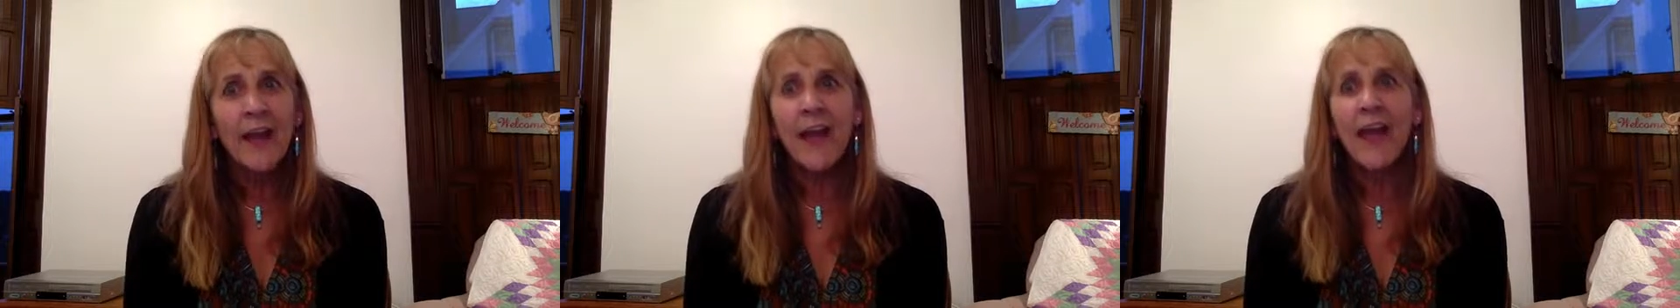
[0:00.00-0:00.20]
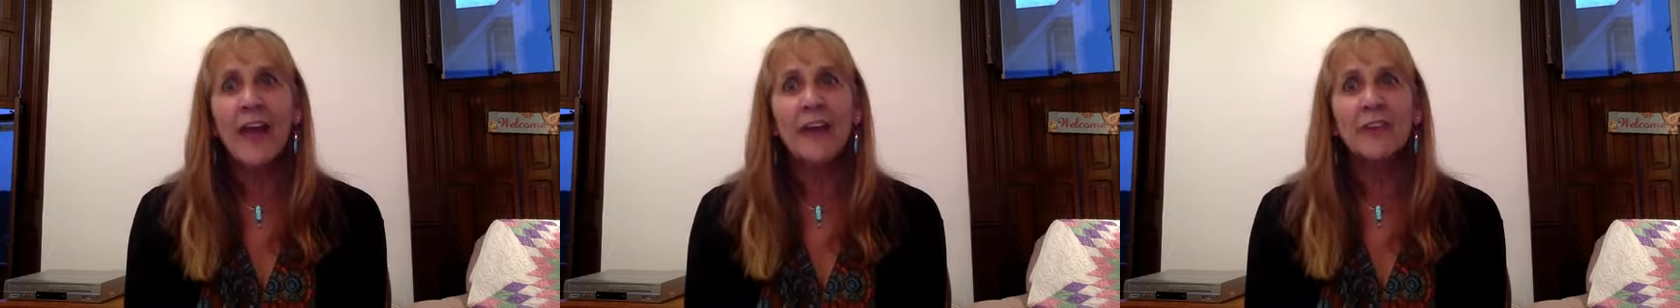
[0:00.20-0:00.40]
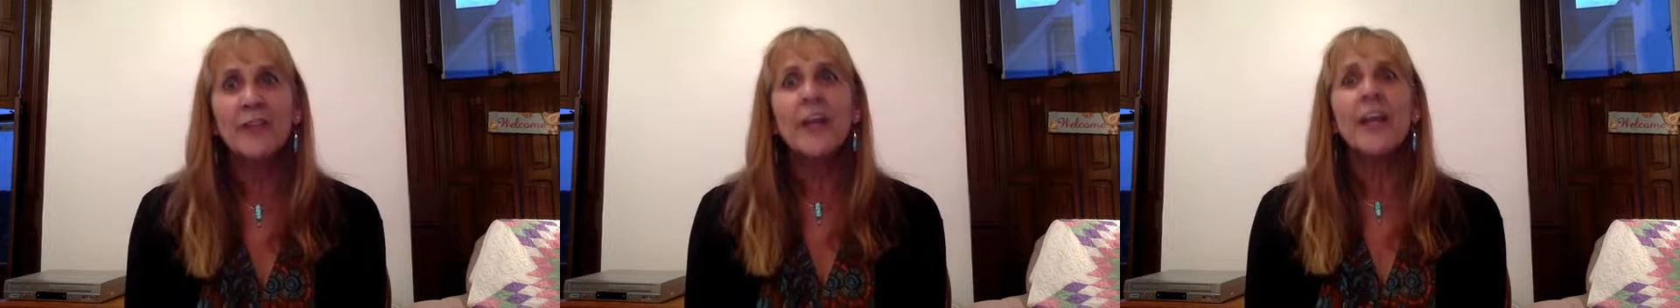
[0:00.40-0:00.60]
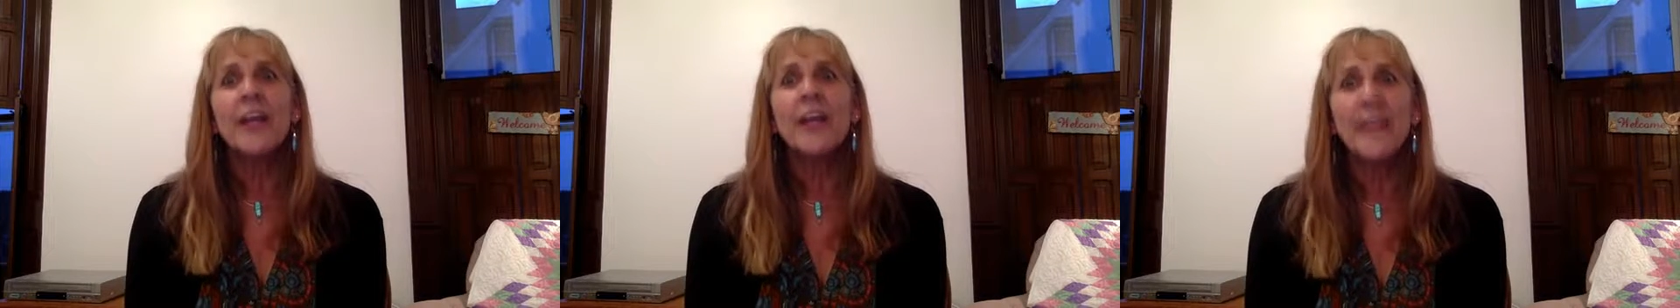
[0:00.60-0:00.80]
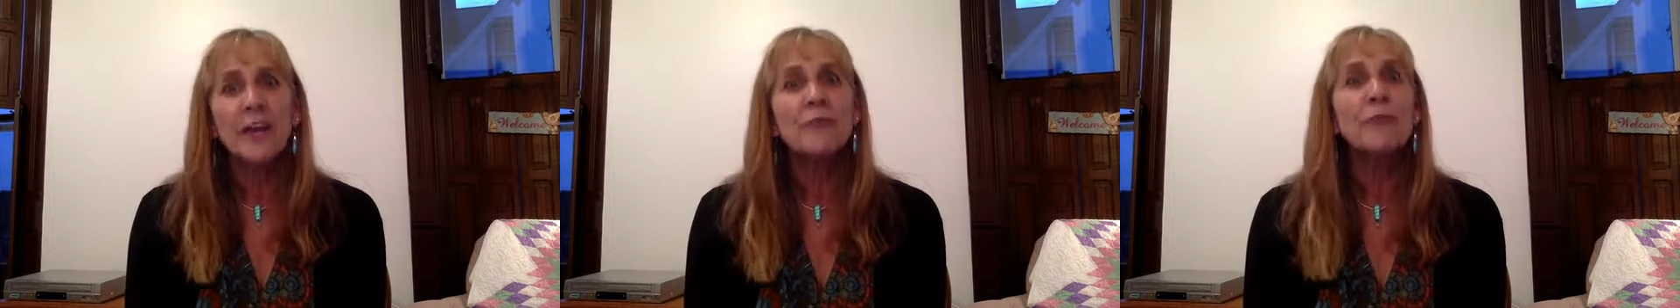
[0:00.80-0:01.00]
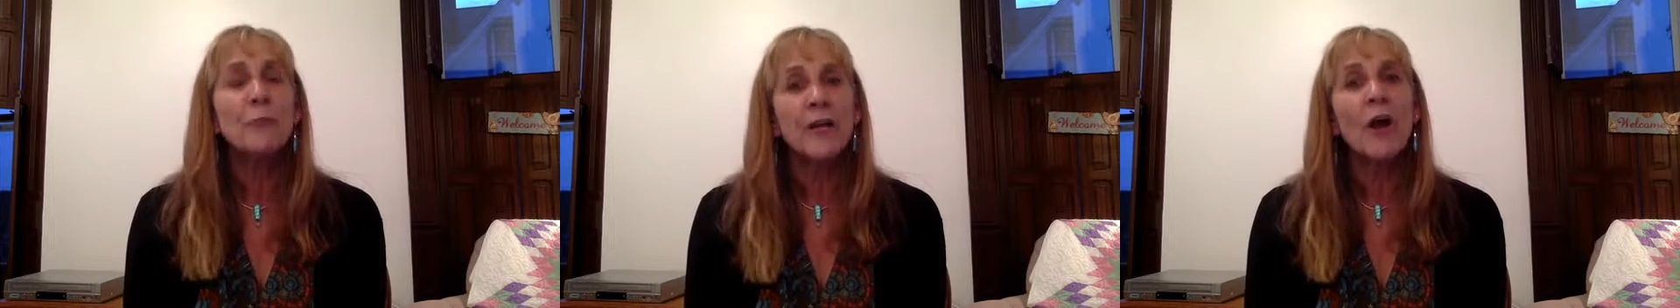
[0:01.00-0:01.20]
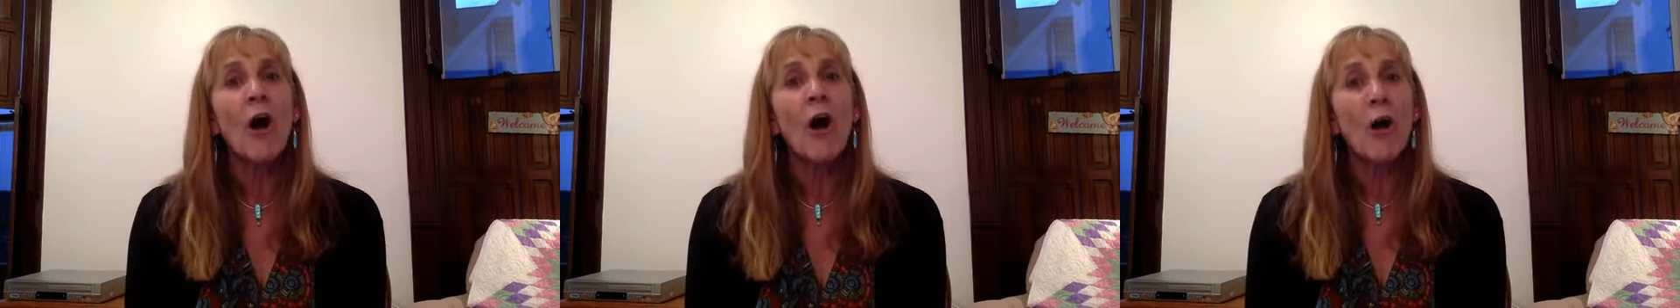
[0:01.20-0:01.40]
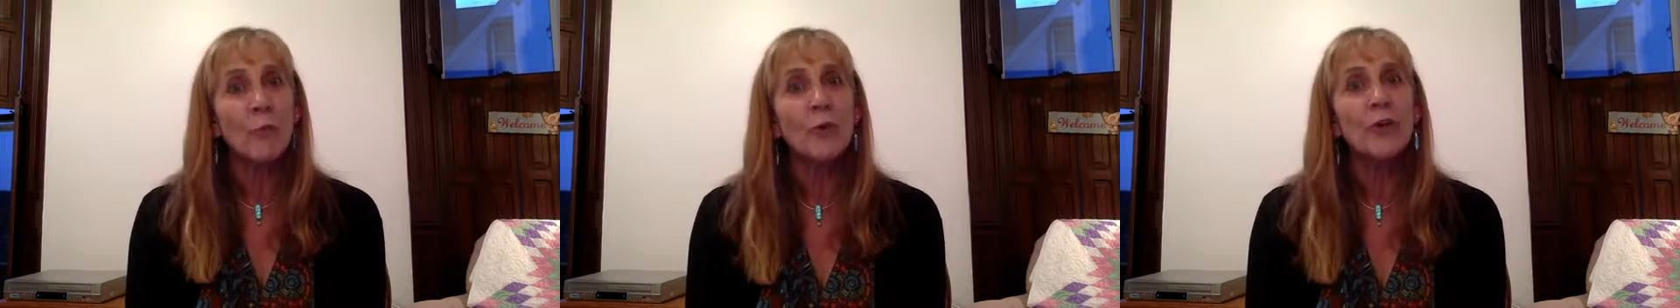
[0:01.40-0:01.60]
And if we
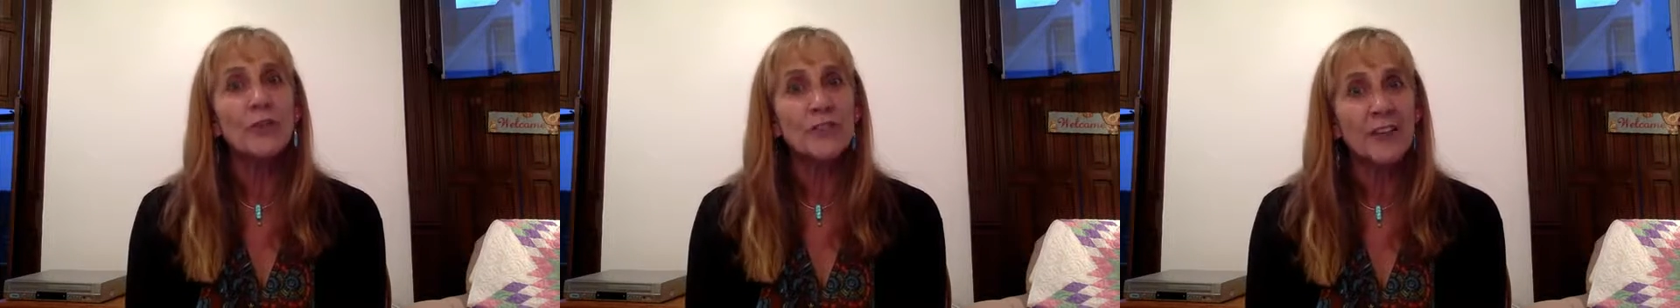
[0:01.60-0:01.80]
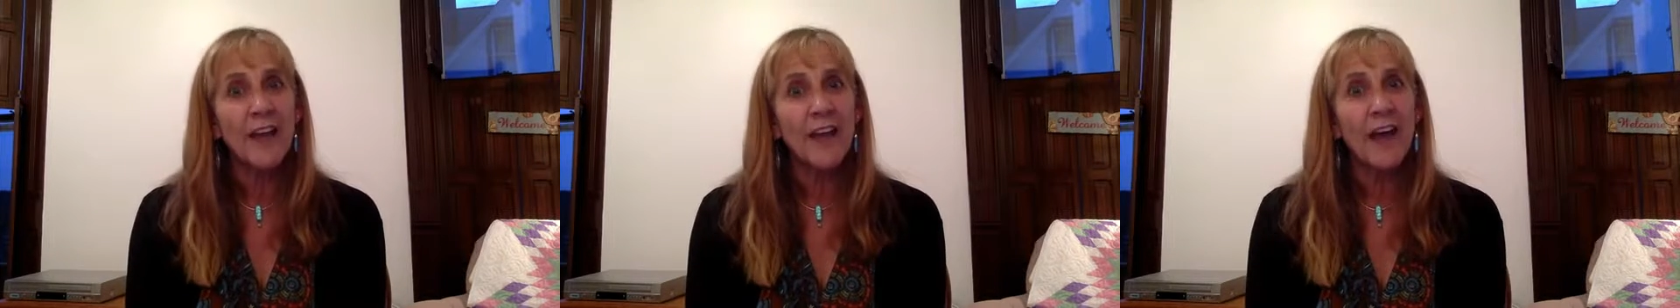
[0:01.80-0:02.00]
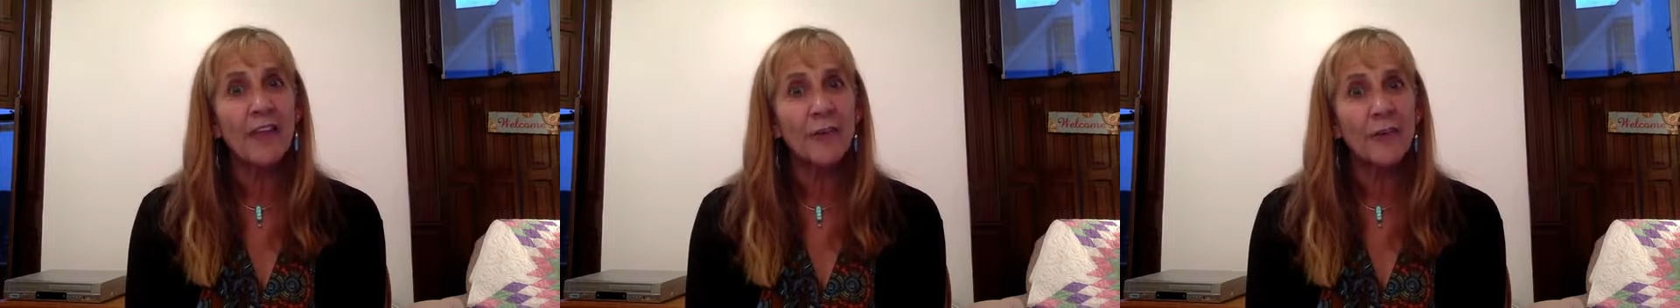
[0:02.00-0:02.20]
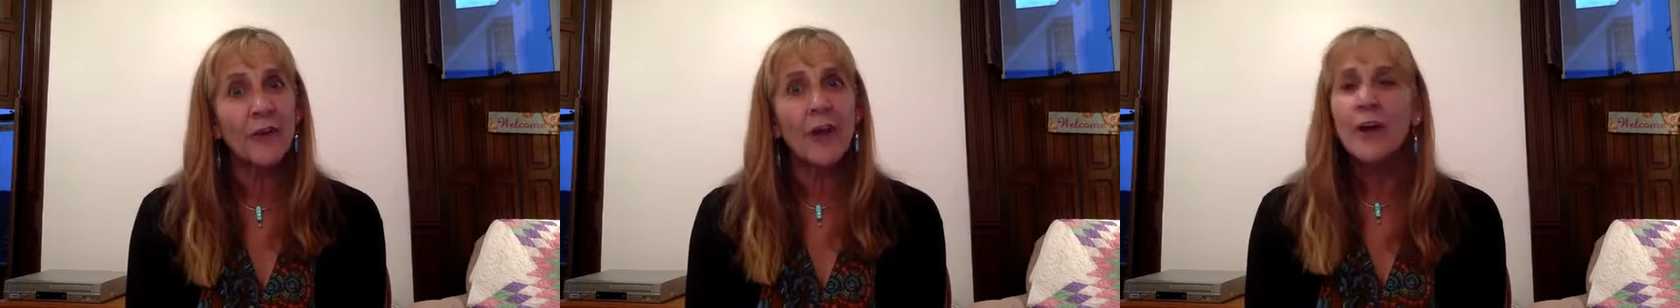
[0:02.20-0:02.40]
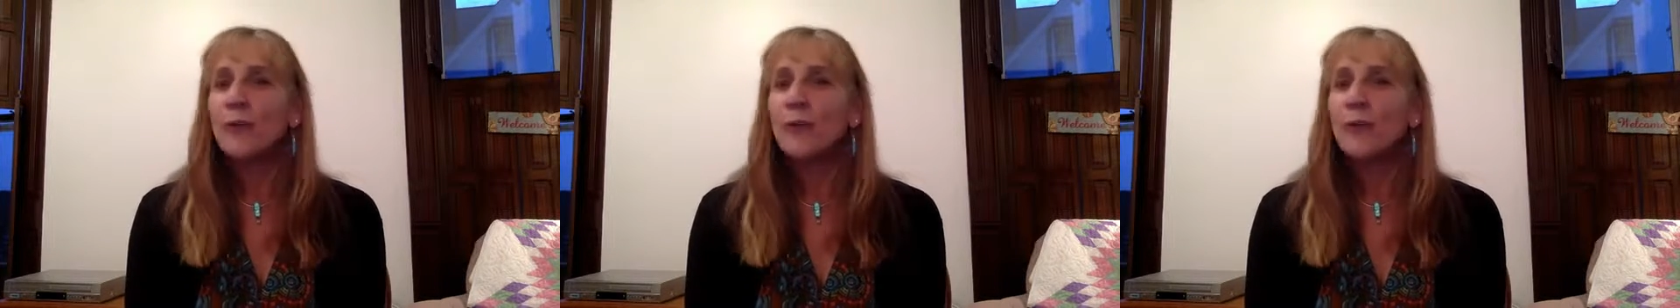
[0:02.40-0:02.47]
all work together,